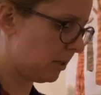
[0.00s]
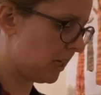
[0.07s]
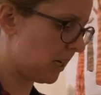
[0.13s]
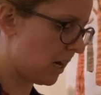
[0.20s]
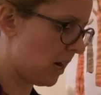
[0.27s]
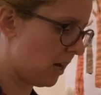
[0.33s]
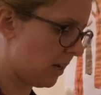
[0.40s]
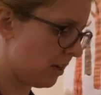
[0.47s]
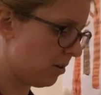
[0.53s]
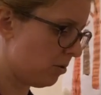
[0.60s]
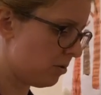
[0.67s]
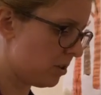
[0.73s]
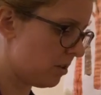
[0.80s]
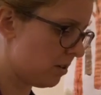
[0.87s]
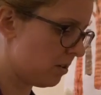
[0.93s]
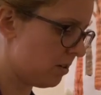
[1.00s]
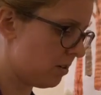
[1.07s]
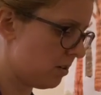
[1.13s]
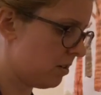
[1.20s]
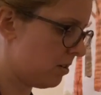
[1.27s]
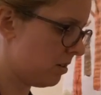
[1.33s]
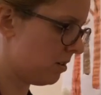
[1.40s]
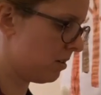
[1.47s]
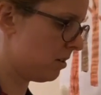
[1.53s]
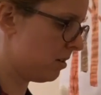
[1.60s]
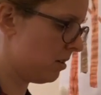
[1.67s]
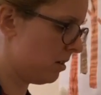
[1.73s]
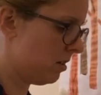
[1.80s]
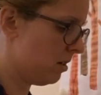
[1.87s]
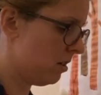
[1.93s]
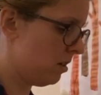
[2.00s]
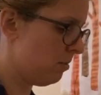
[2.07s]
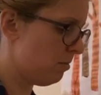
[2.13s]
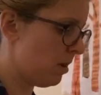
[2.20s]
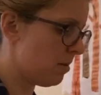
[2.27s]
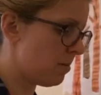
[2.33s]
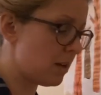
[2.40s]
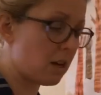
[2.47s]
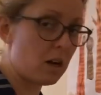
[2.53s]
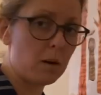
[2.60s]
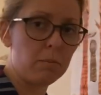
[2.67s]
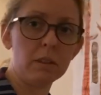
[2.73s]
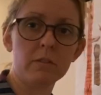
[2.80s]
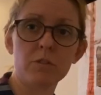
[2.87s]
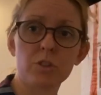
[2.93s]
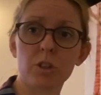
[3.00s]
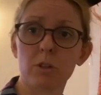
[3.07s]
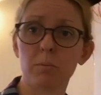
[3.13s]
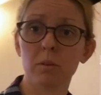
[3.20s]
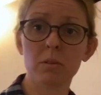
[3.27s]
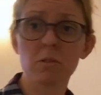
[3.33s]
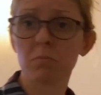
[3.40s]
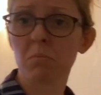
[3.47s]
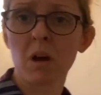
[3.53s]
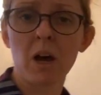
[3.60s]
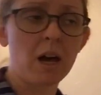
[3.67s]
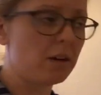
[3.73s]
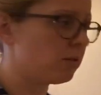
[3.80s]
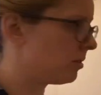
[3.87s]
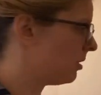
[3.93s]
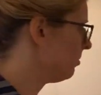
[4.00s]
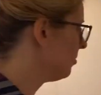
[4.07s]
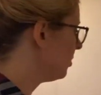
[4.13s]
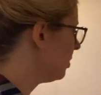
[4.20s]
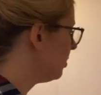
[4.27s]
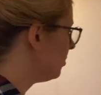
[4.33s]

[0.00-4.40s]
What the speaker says: a coyote. Maybe a couple of gerbils. I don't know. You